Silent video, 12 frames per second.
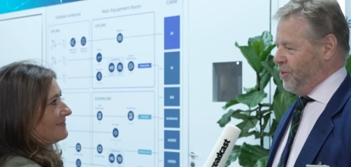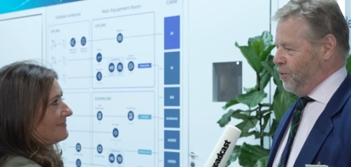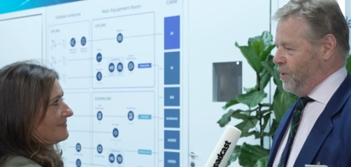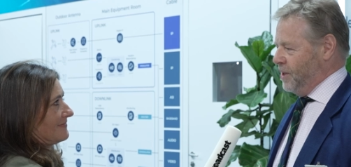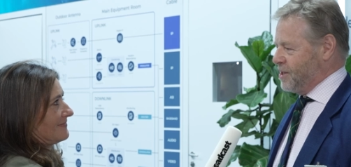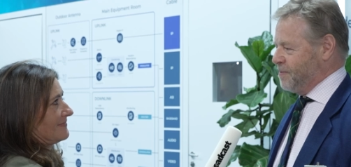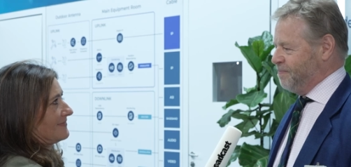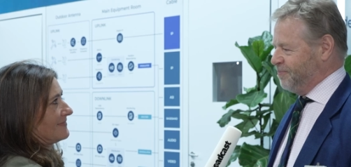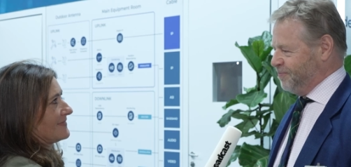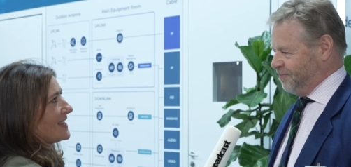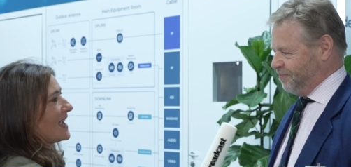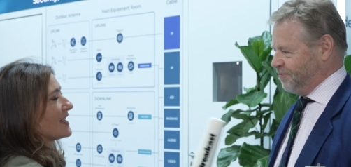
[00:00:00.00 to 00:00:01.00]
Speaker 1: the world.
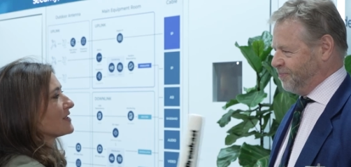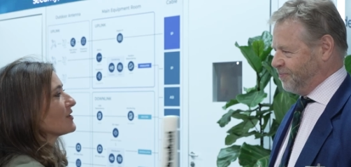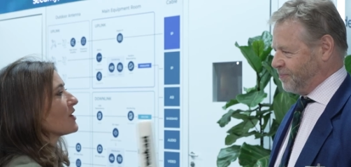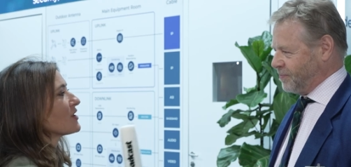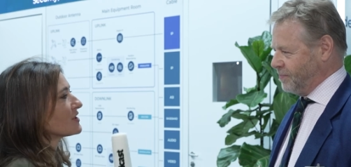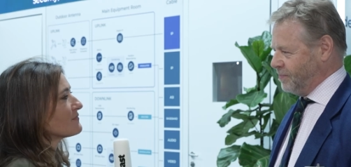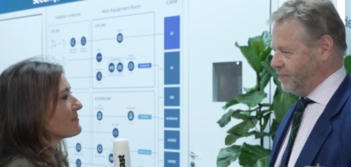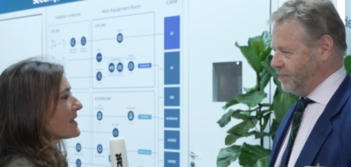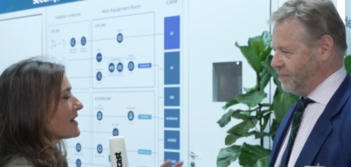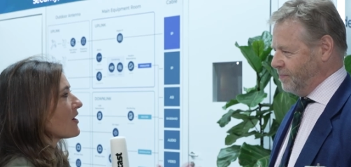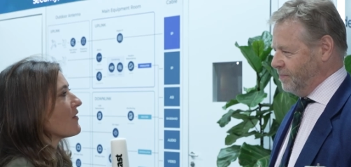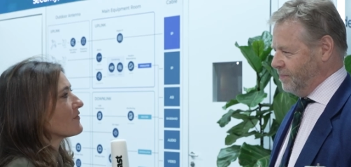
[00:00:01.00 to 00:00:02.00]
Yeah,
Speaker 2: so lots of
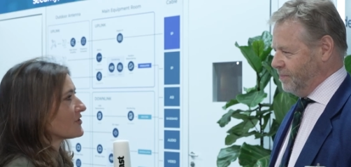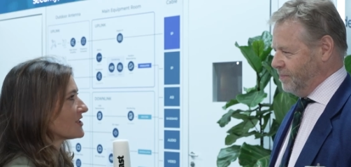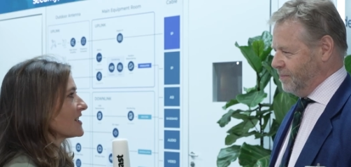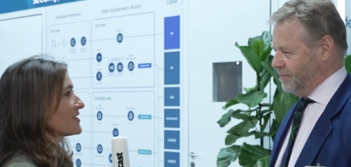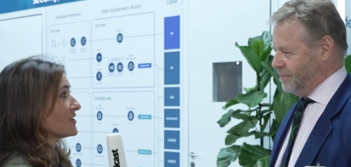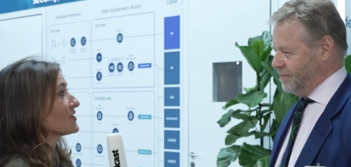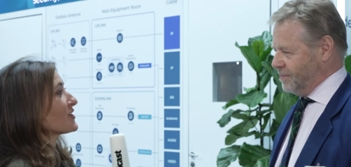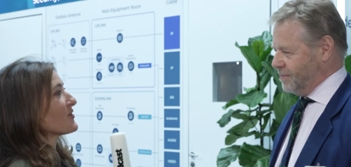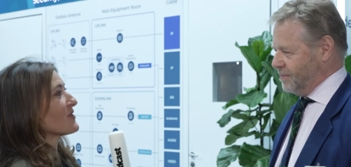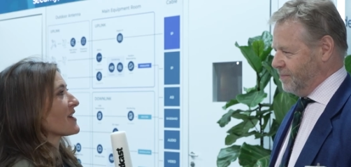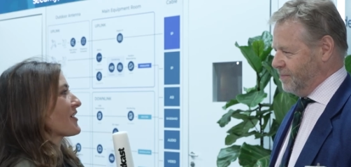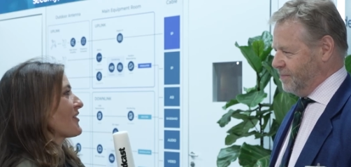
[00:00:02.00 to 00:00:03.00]
big conversations
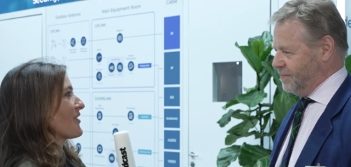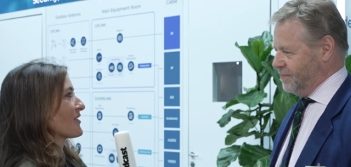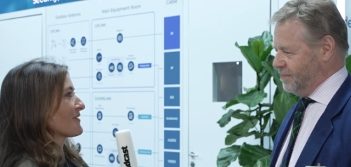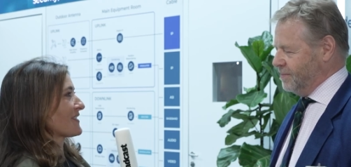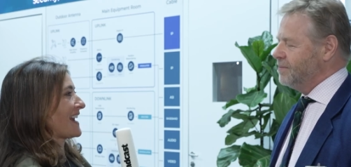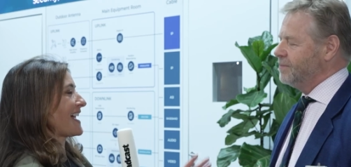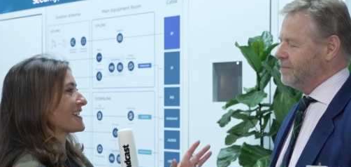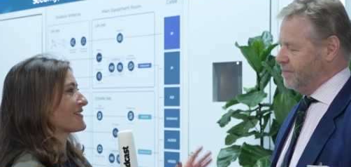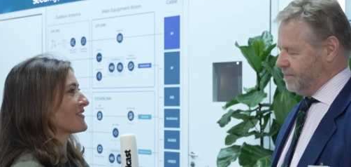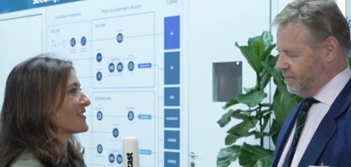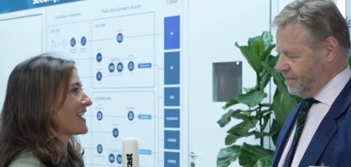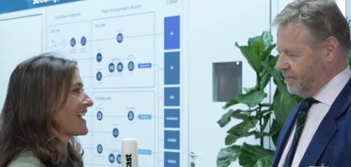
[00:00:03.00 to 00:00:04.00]
going on over the
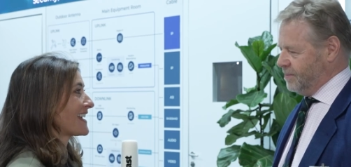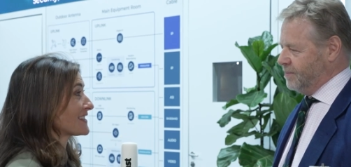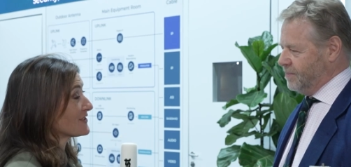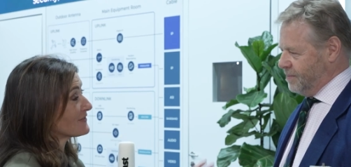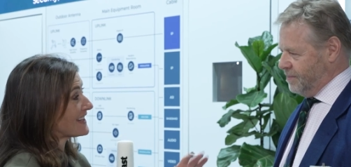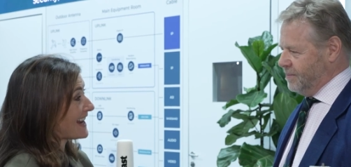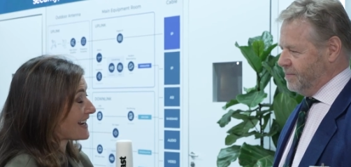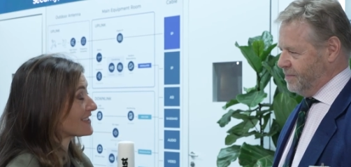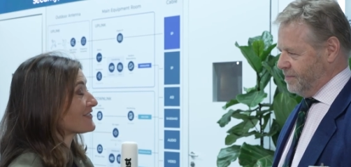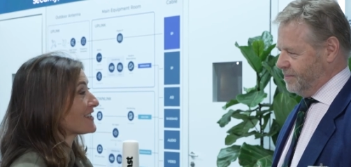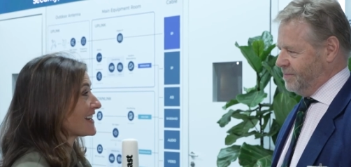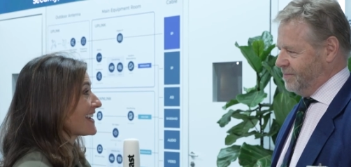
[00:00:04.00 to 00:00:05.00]
last few days and over the
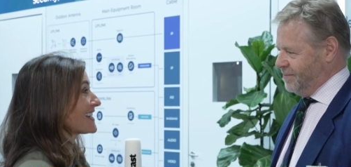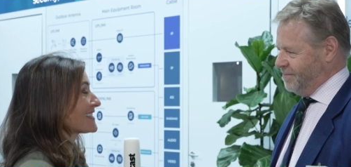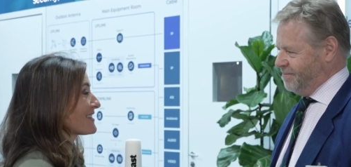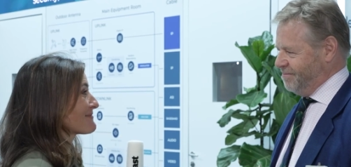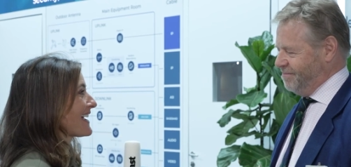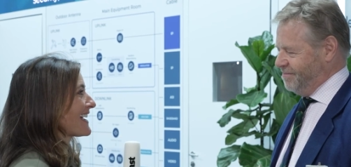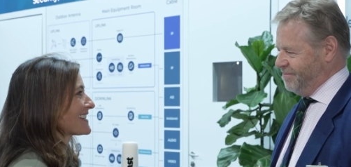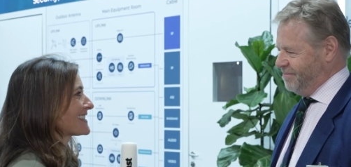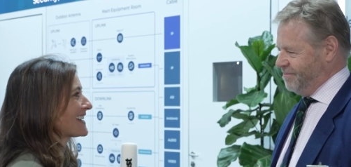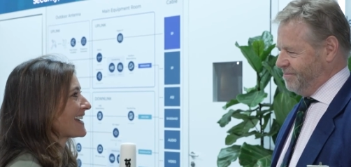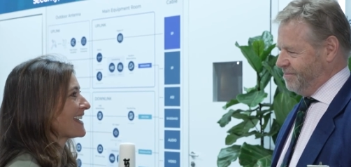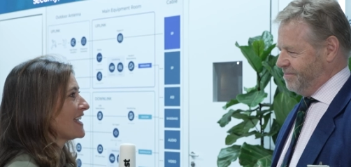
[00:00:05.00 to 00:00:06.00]
next few days, I'm
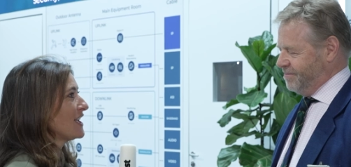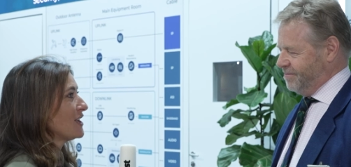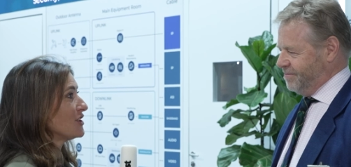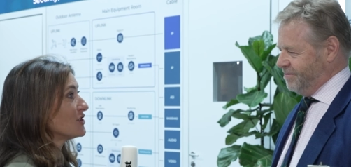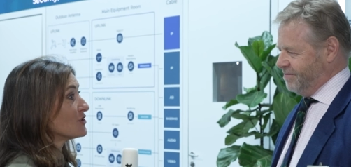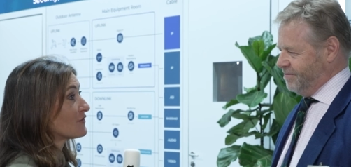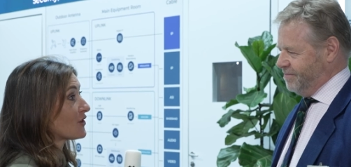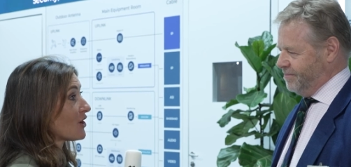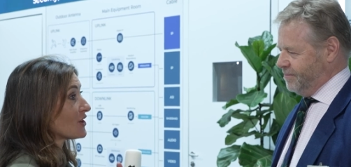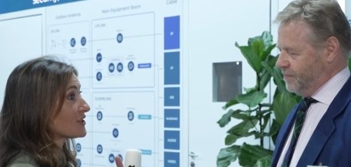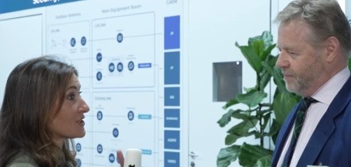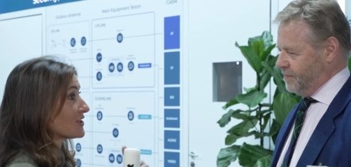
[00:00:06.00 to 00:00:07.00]
guessing. You've
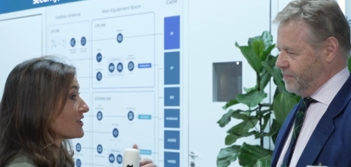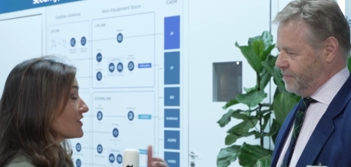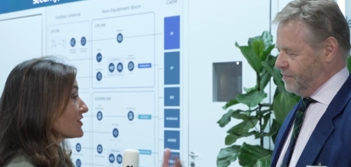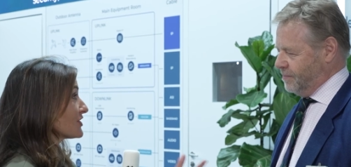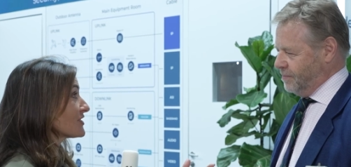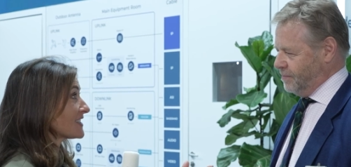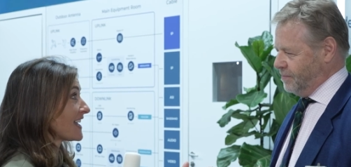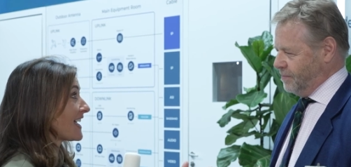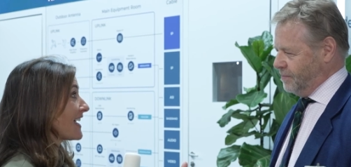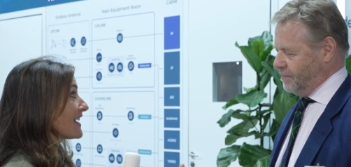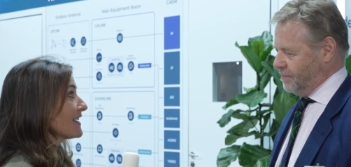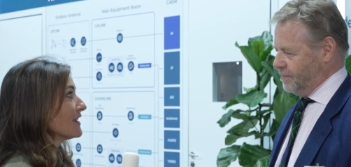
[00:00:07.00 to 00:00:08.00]
got to, as you
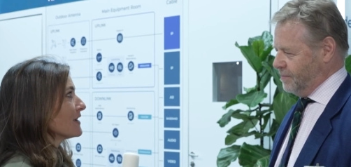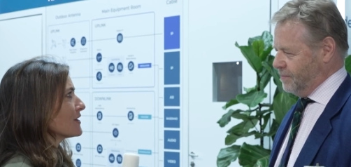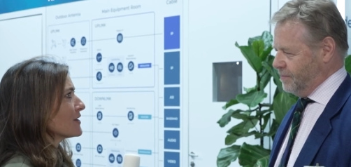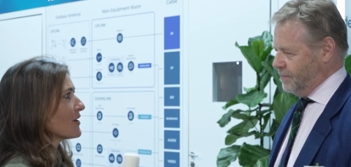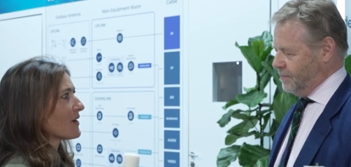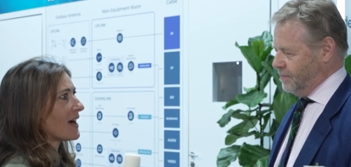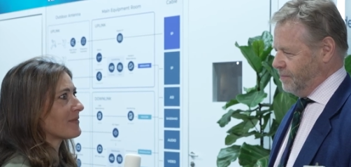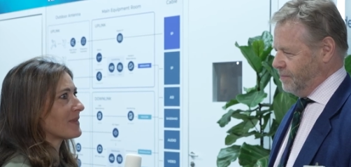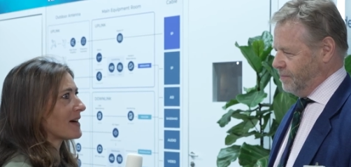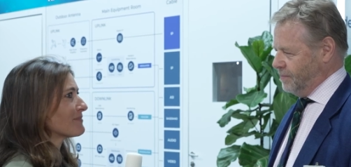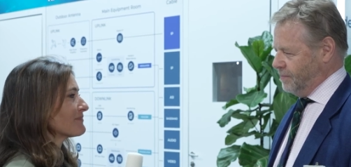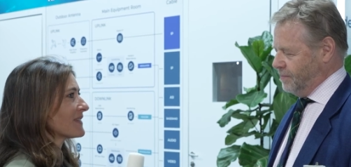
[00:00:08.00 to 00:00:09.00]
say, you know,
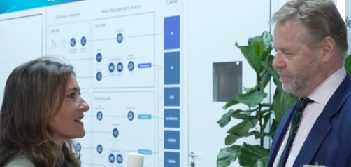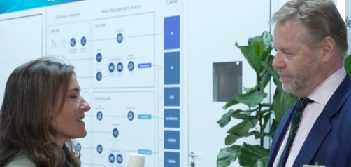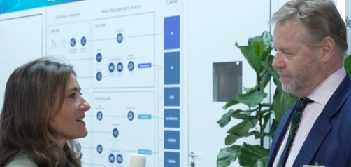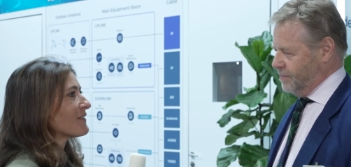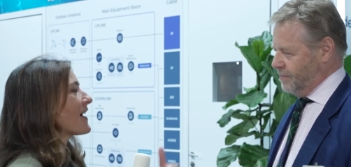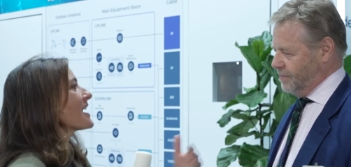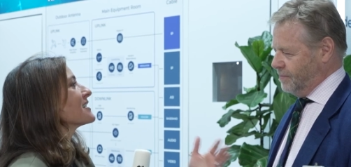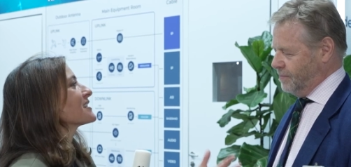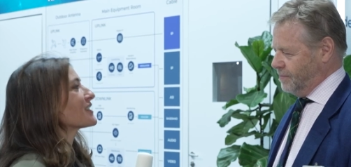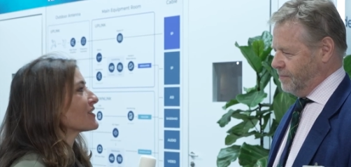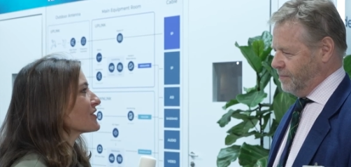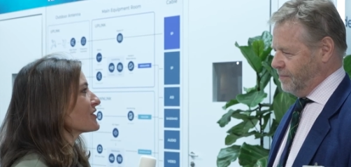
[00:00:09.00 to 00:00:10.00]
find
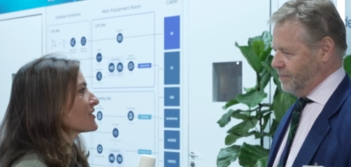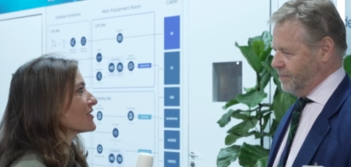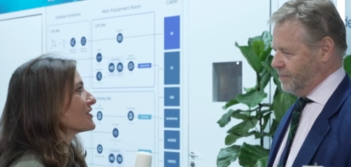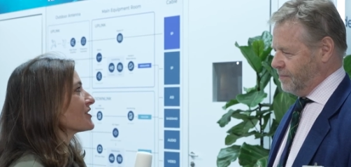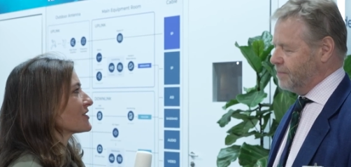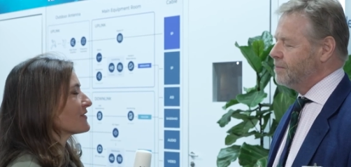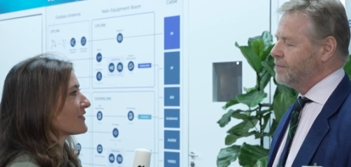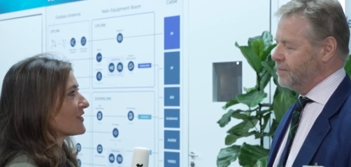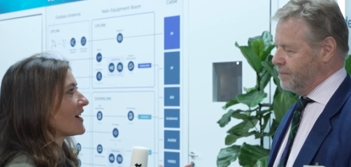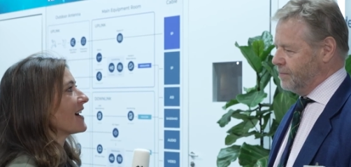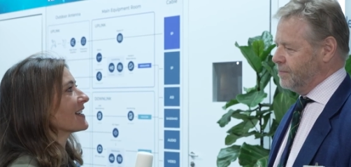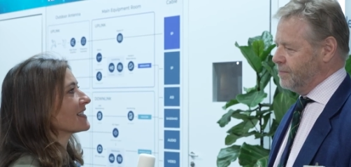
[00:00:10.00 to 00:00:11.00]
solutions to a
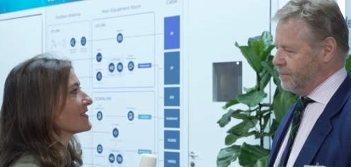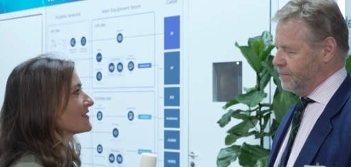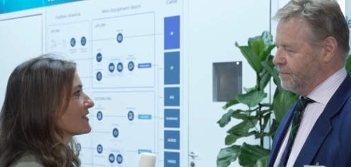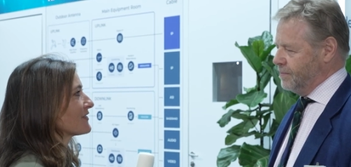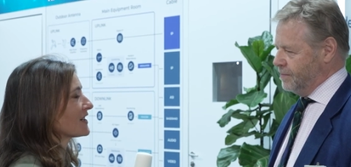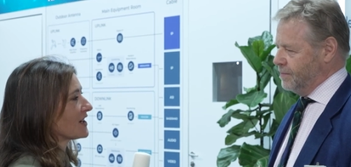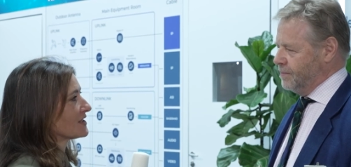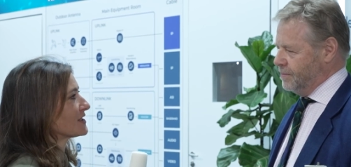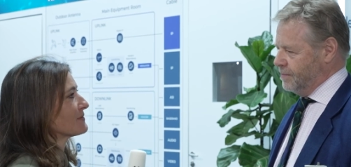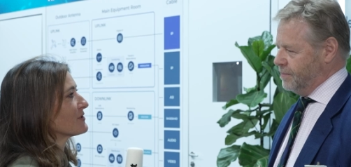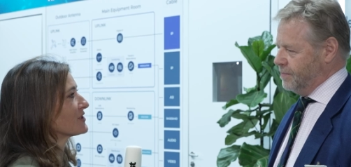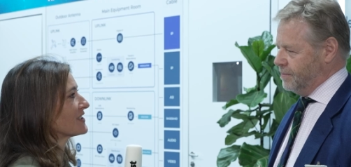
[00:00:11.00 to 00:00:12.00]
variety of different
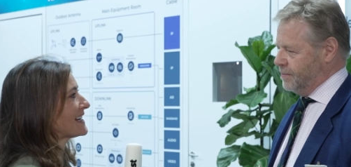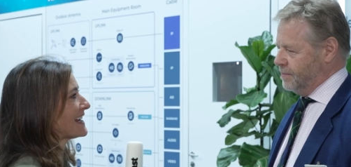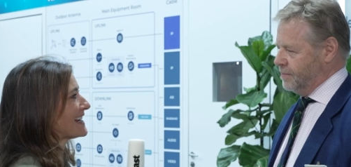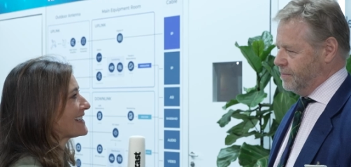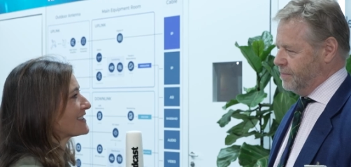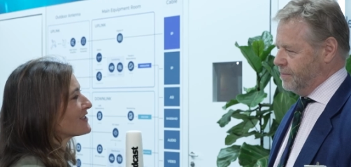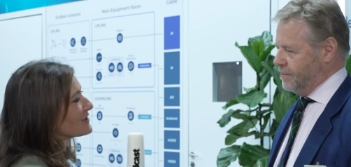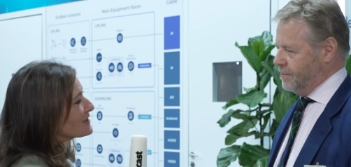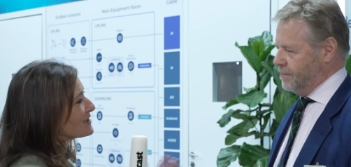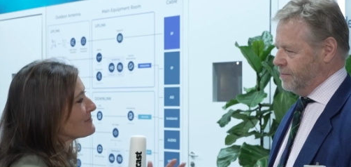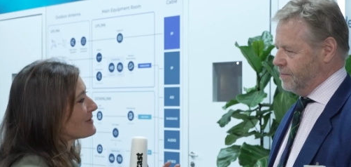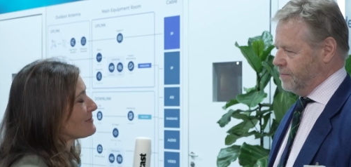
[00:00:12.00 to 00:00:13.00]
customers' needs. Talk
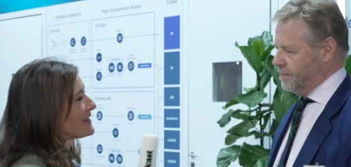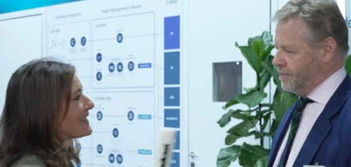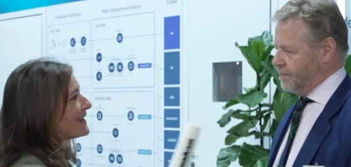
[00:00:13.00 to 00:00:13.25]
to us a bit about